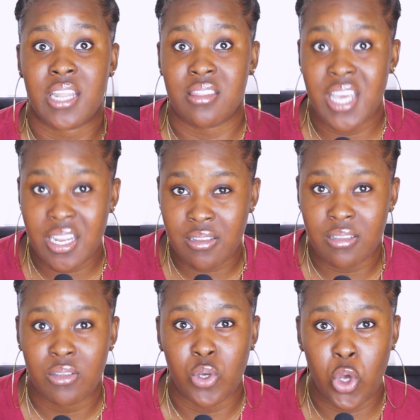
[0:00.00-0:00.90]
and
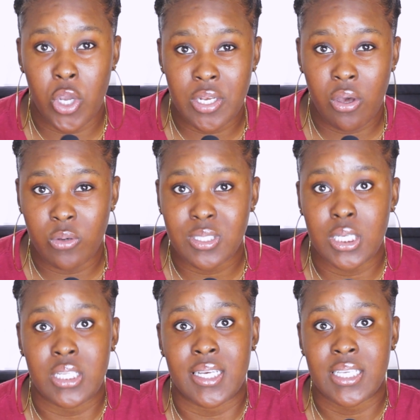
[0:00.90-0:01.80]
then going
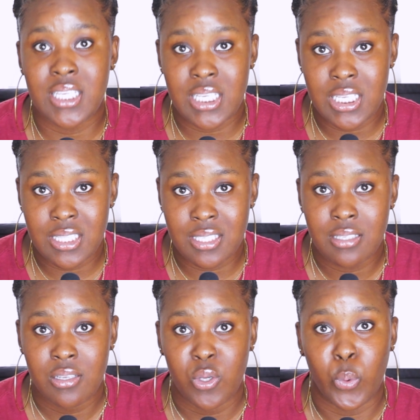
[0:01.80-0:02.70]
out in the heat